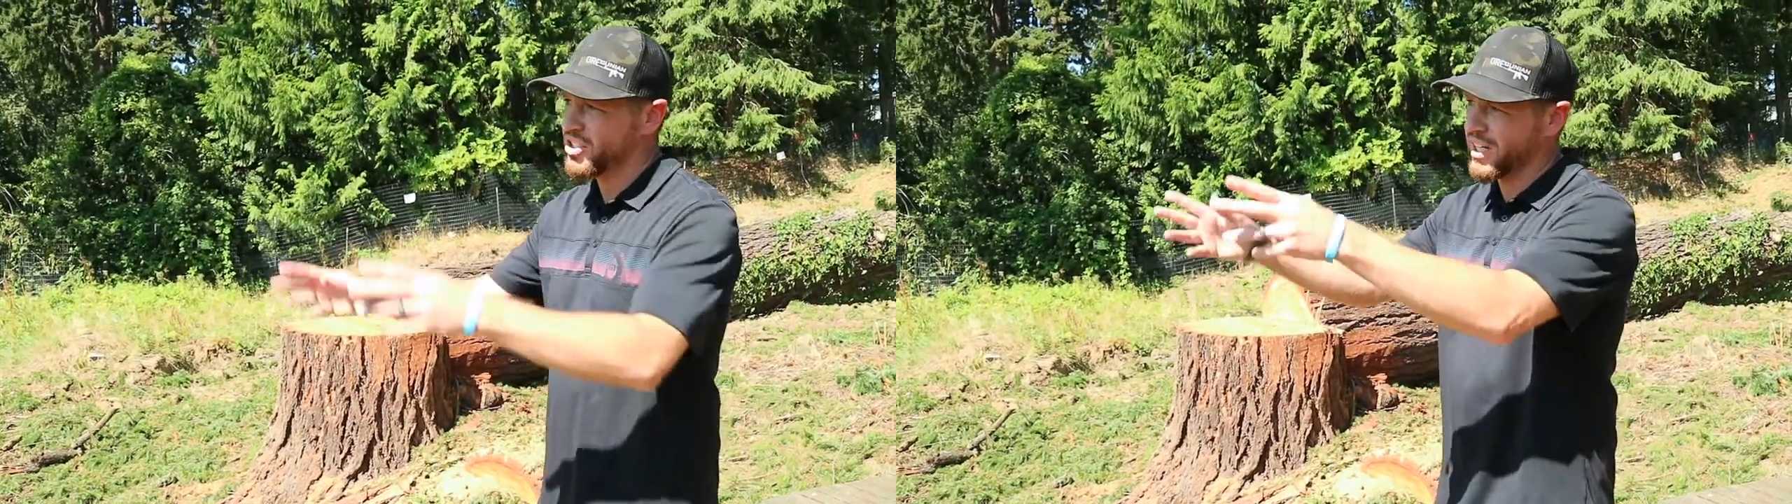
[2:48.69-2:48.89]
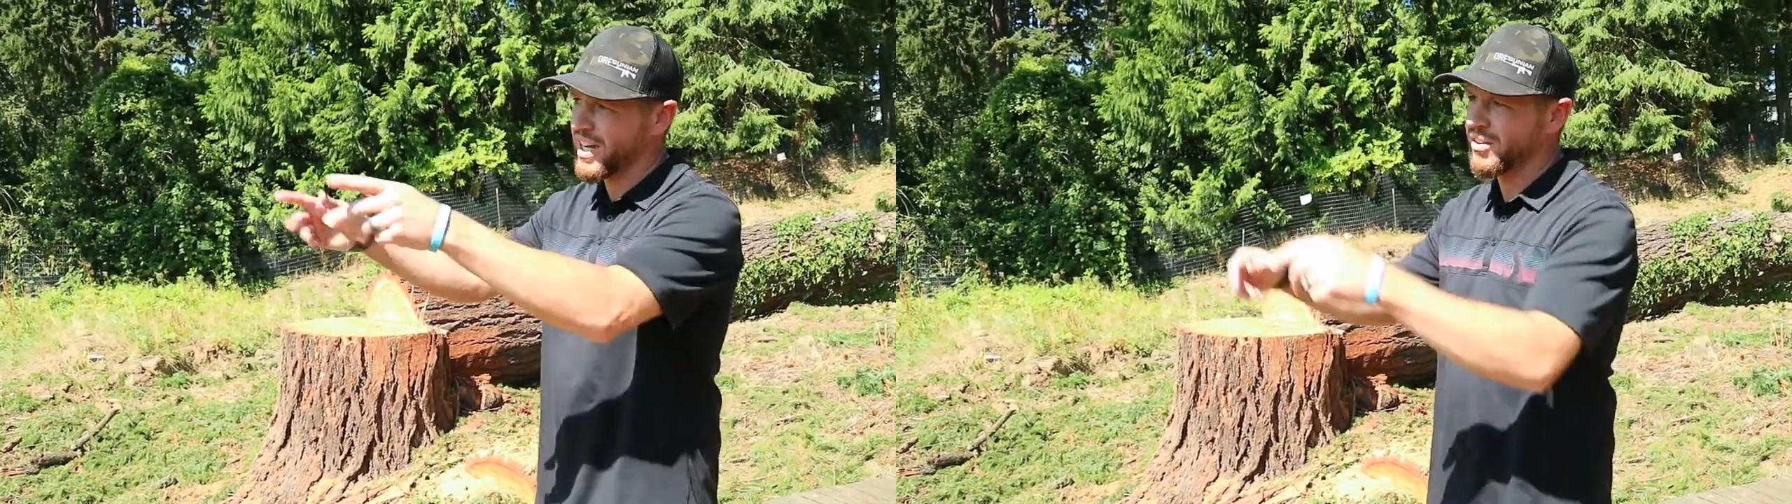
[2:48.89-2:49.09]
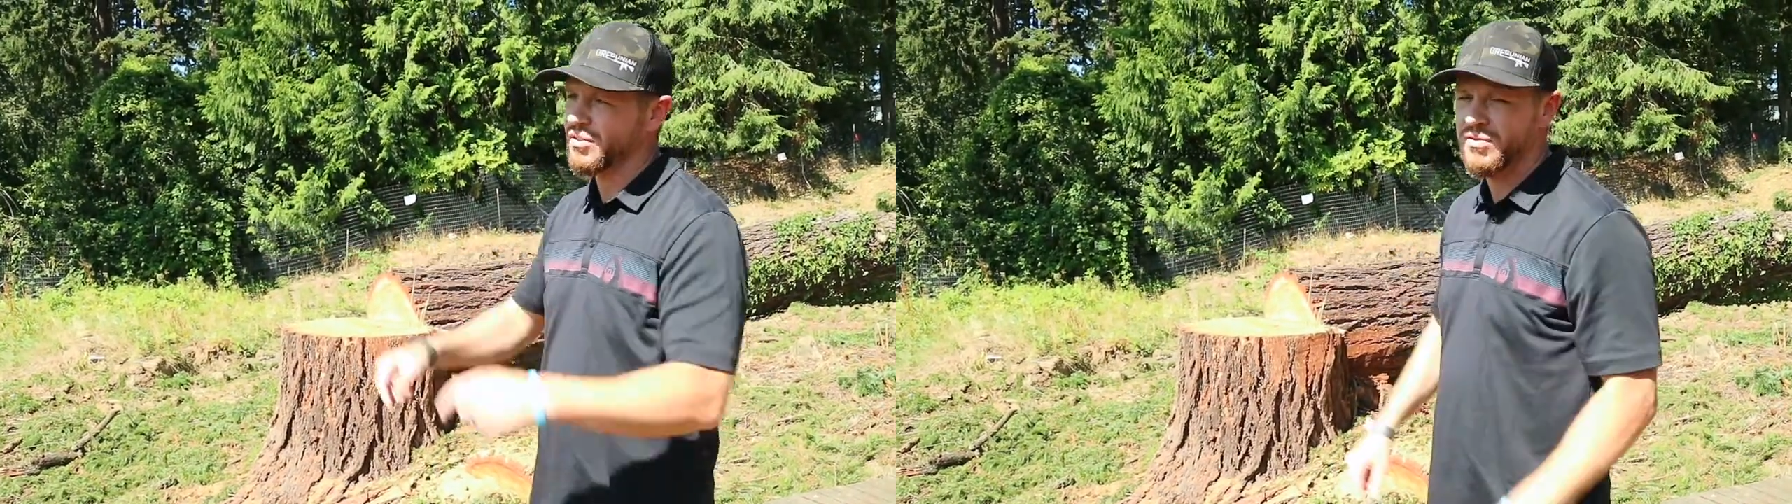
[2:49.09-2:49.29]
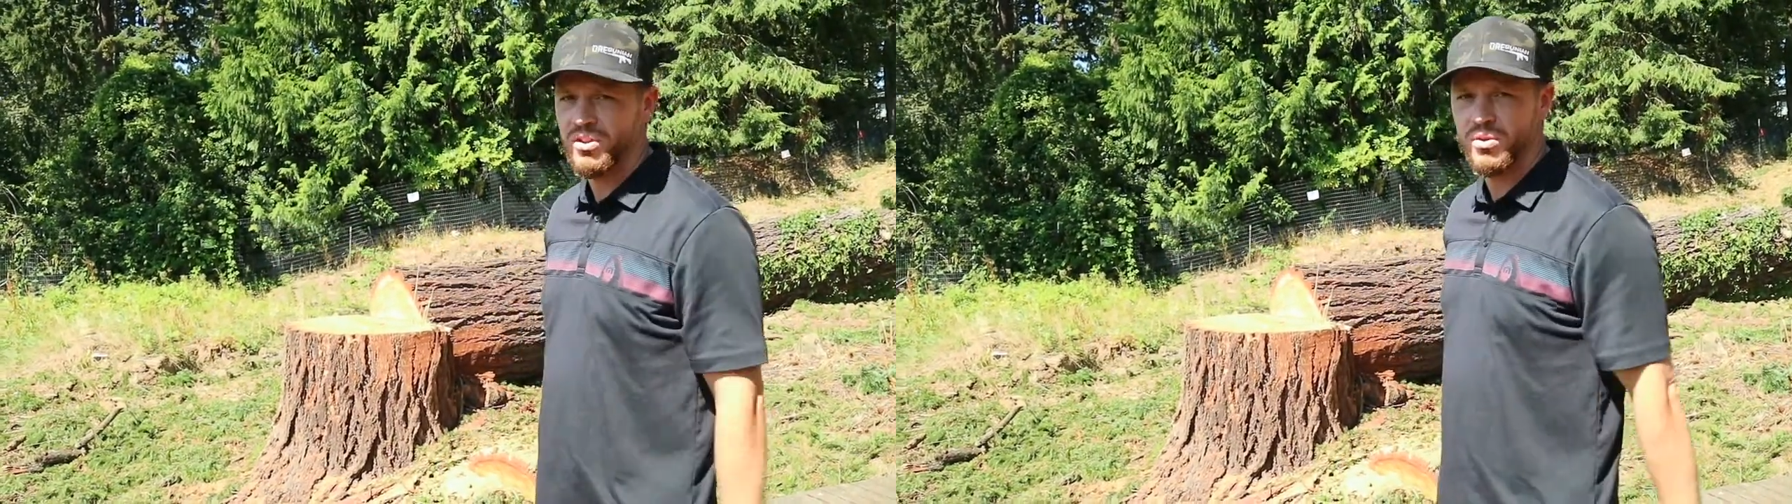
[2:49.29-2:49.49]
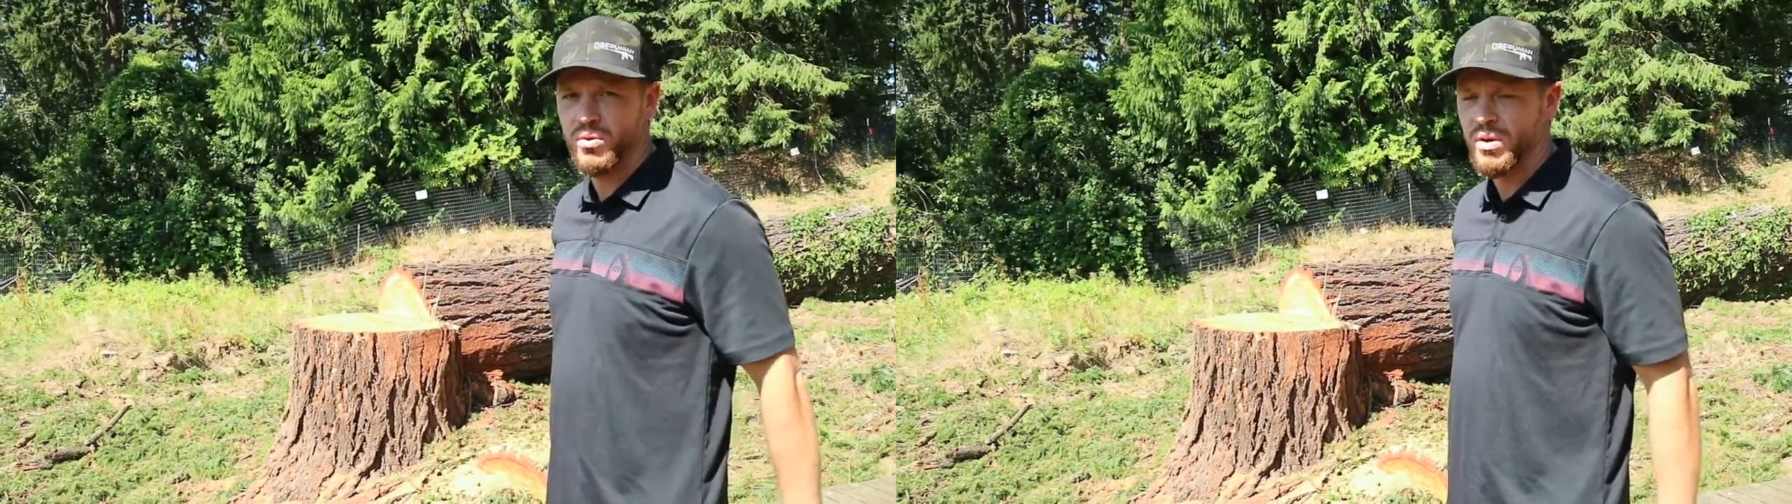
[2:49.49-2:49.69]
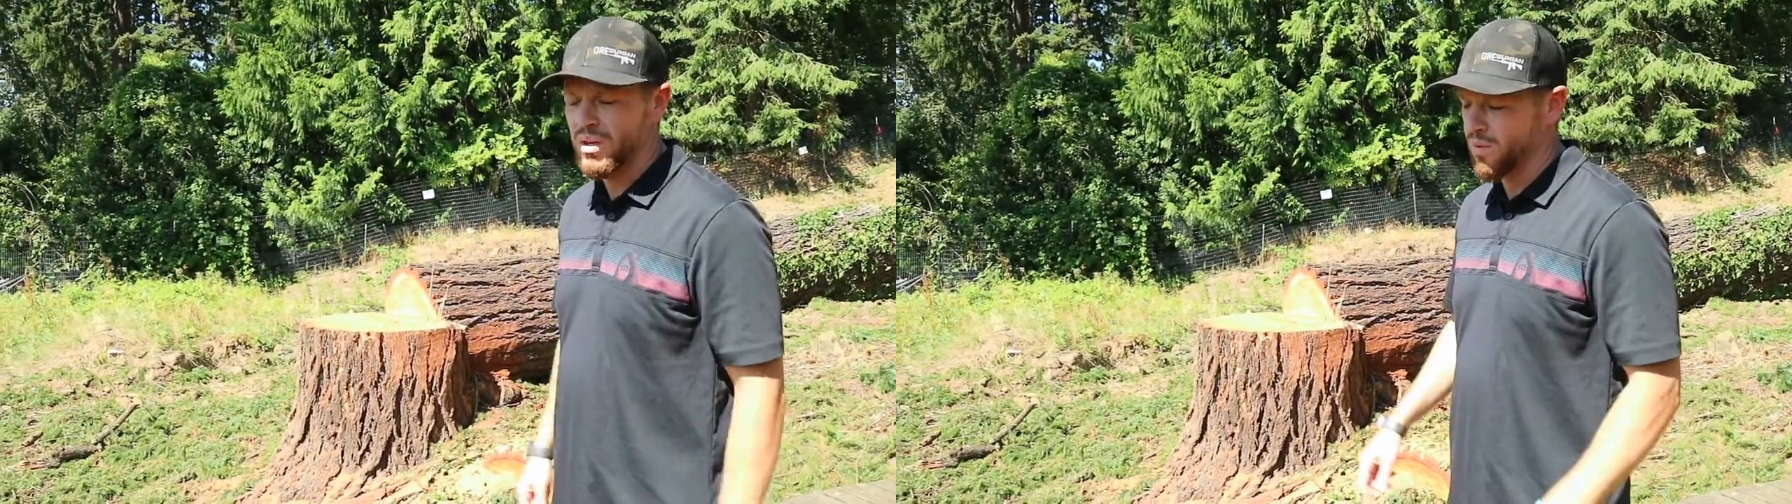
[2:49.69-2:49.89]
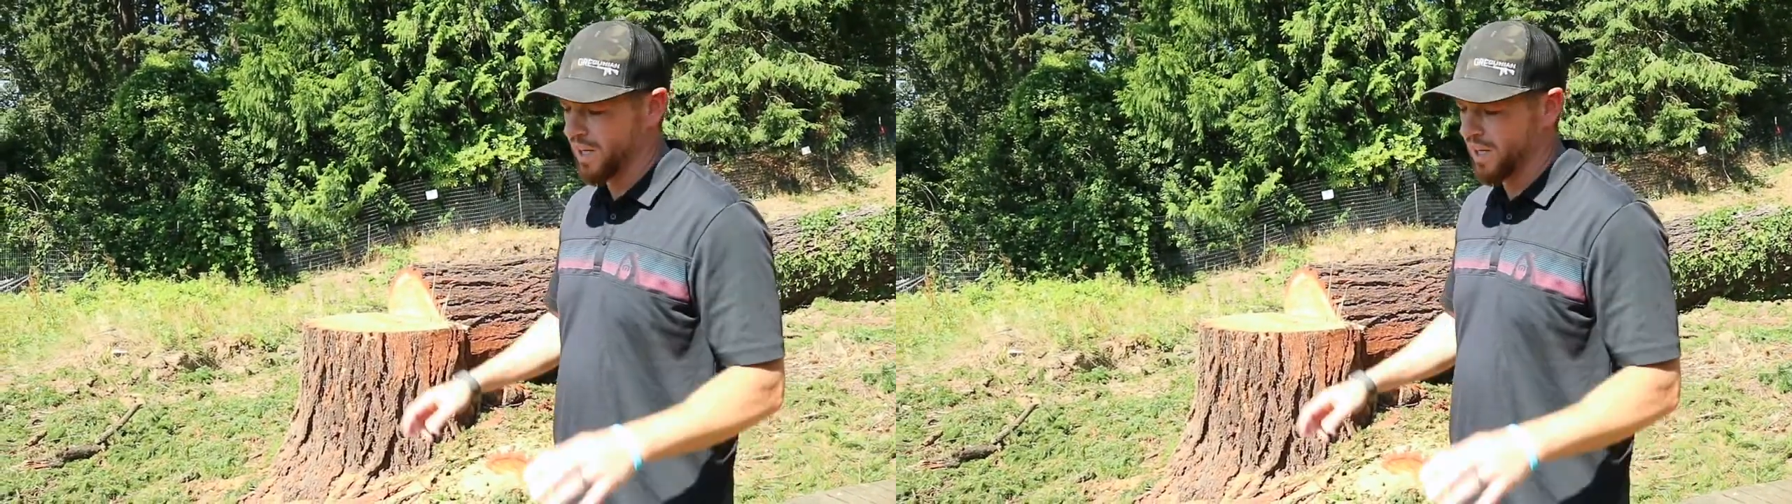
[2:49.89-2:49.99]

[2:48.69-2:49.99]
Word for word: Check out the view. We're